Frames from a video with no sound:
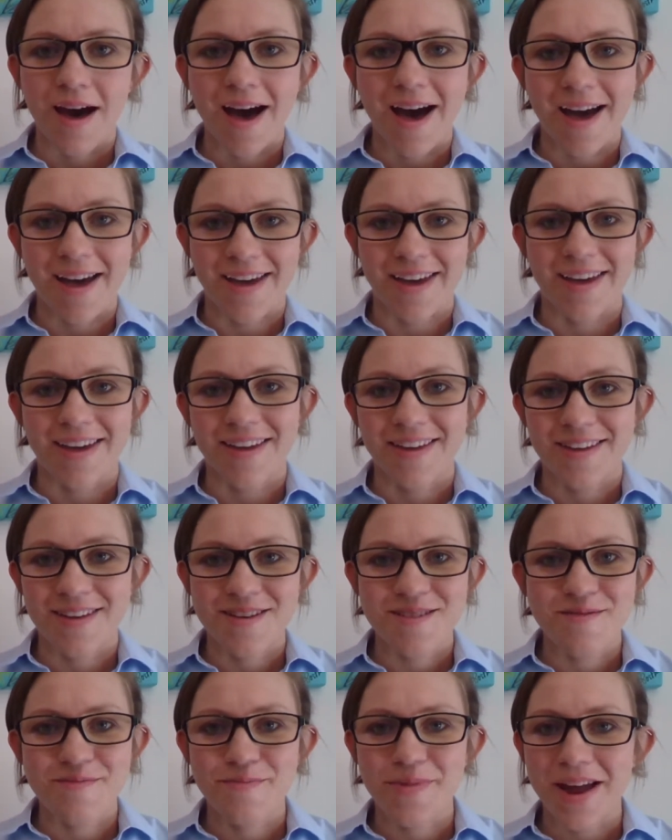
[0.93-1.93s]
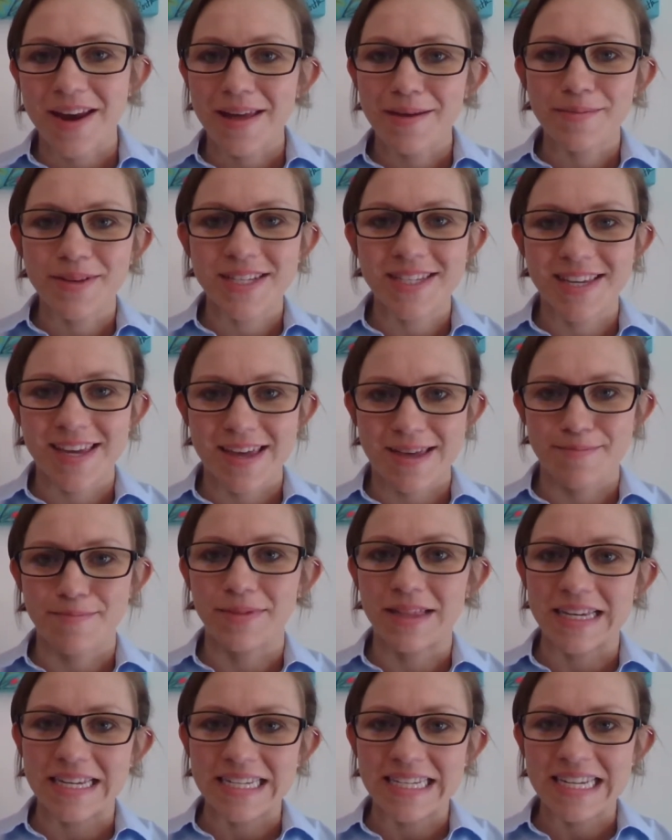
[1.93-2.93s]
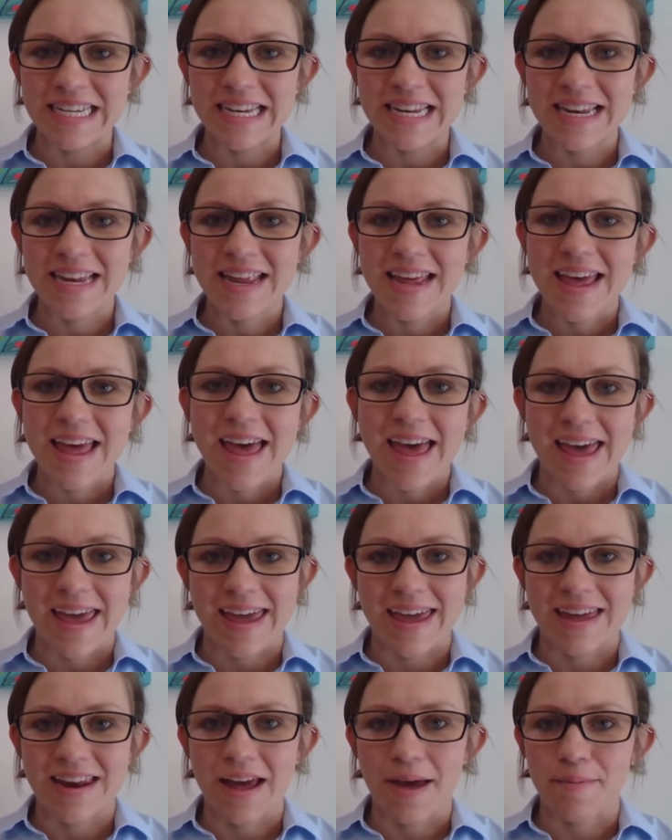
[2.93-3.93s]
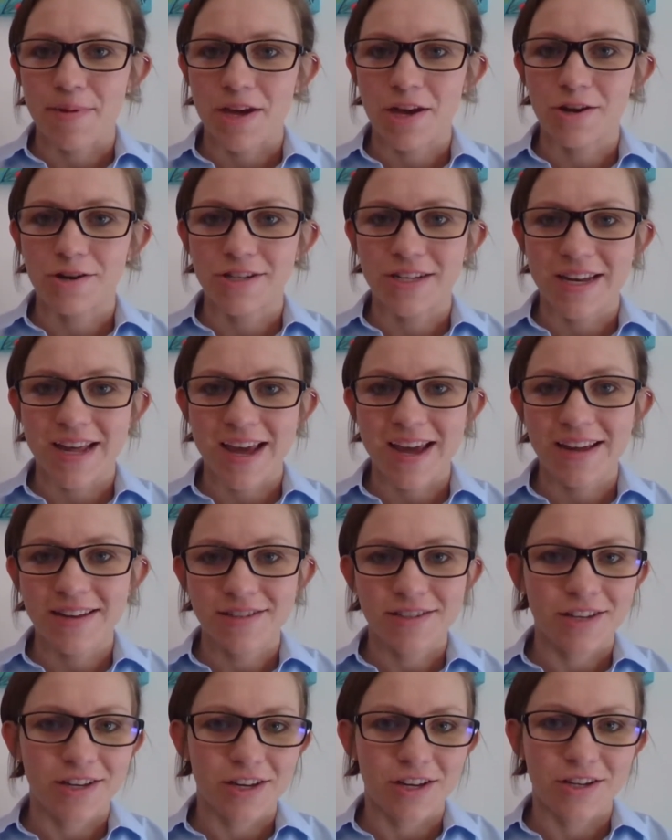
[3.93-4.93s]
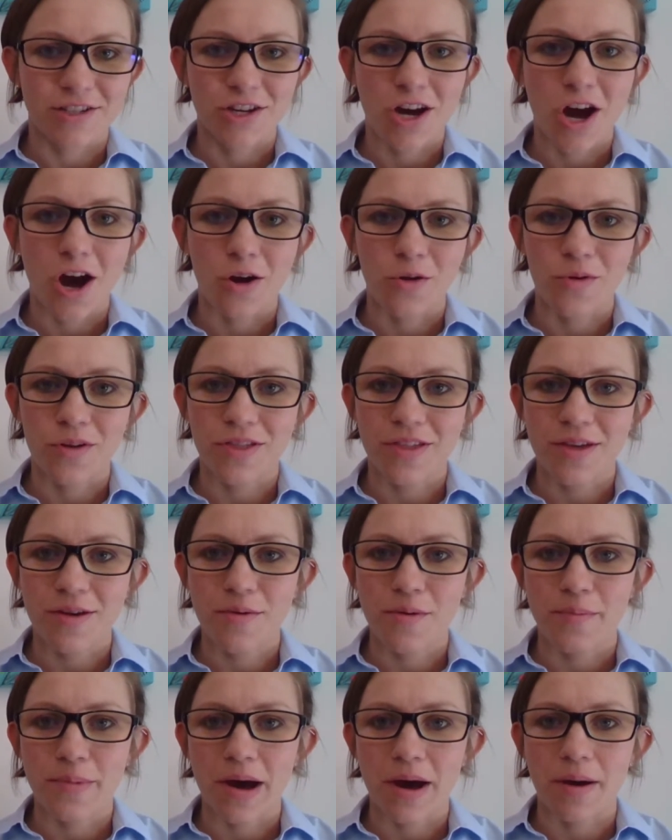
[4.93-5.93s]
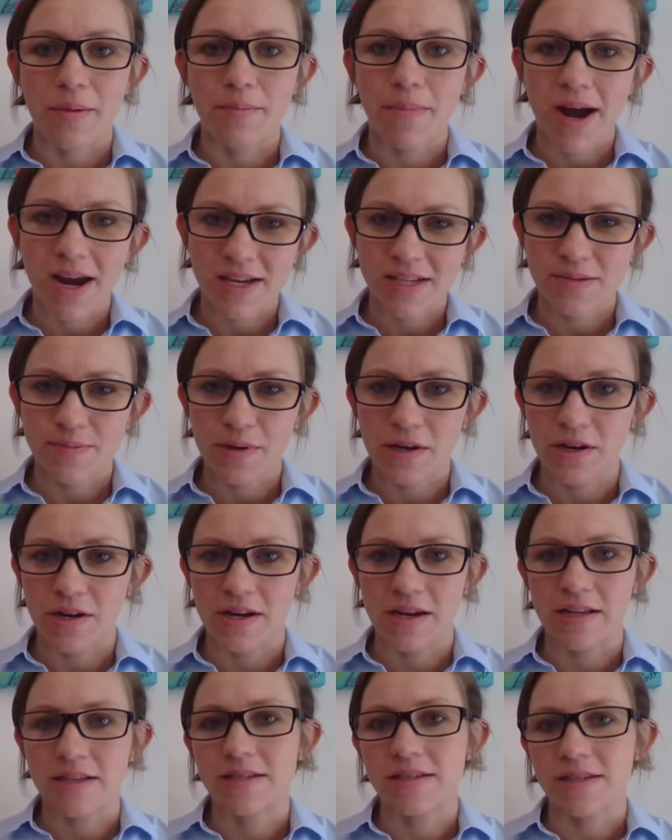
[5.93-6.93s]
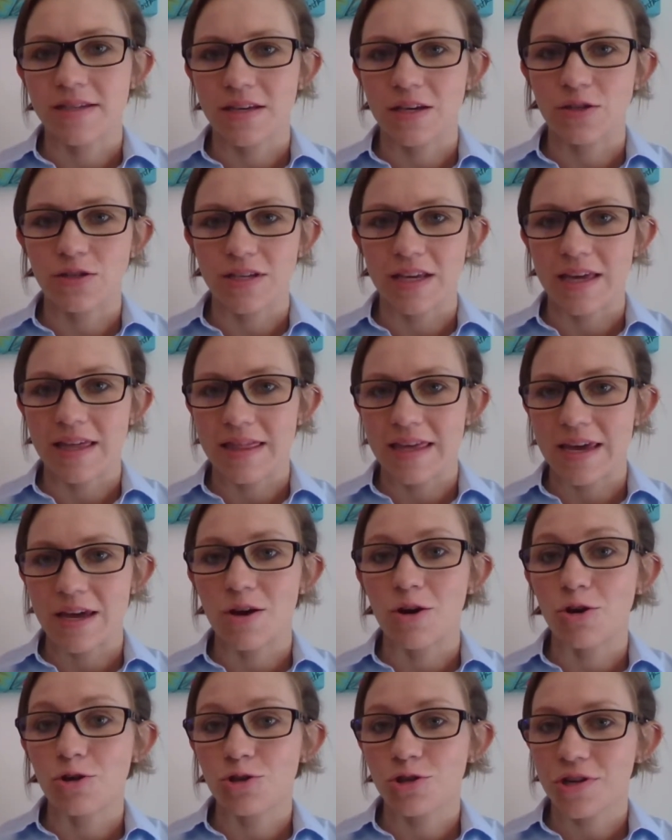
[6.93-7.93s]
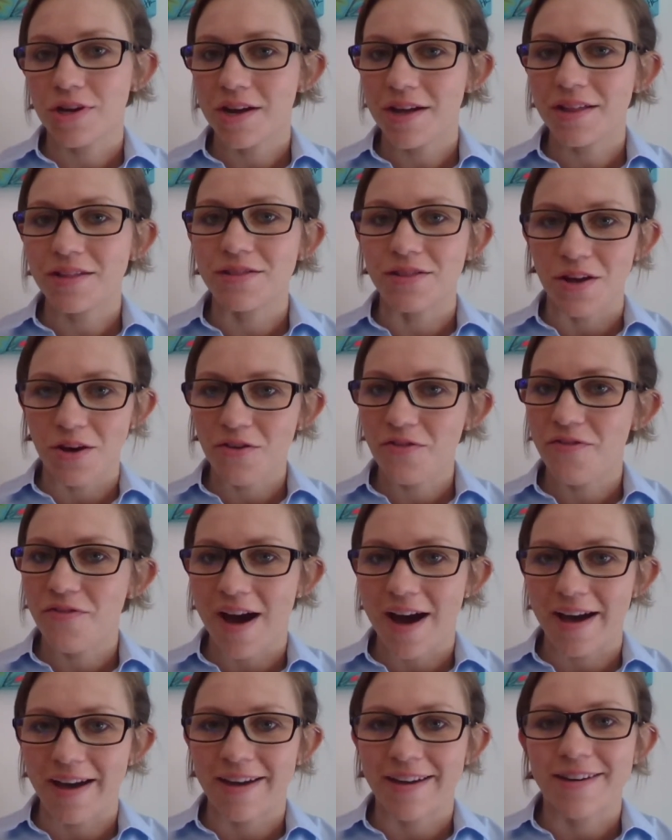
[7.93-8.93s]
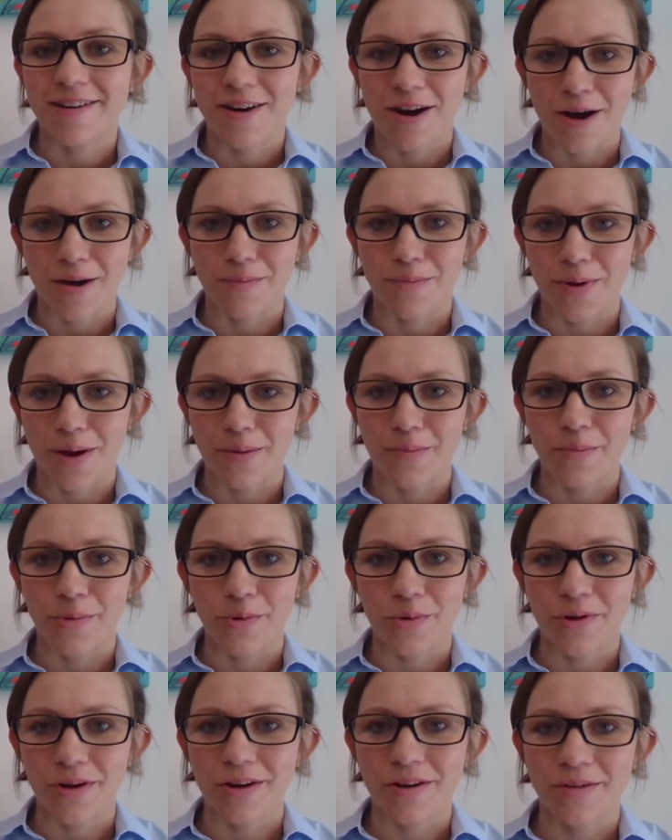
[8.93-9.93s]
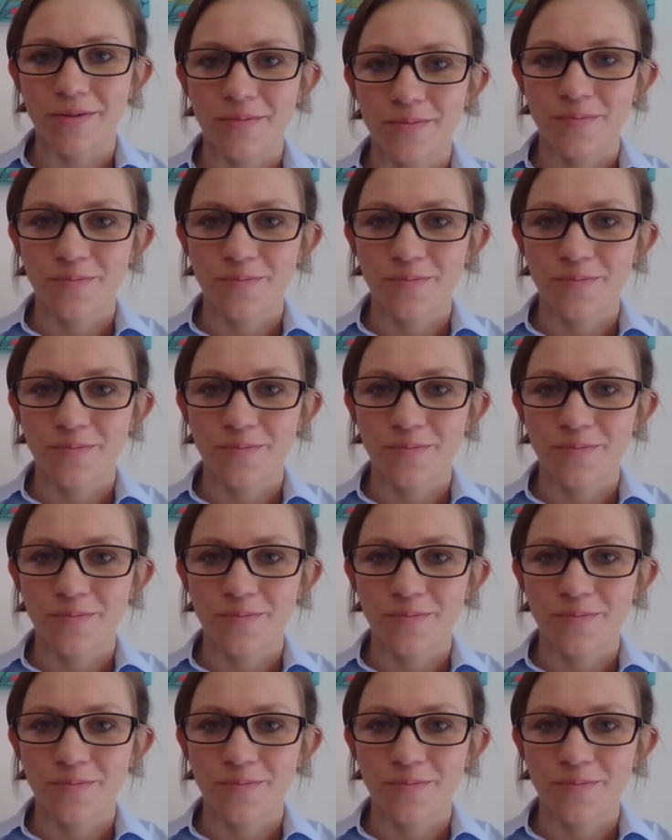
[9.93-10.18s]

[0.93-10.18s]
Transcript: Hi, my name is Kim Linton, and I'm here today to talk with you about my experience using the Ultra Lo-Fi Kanban board.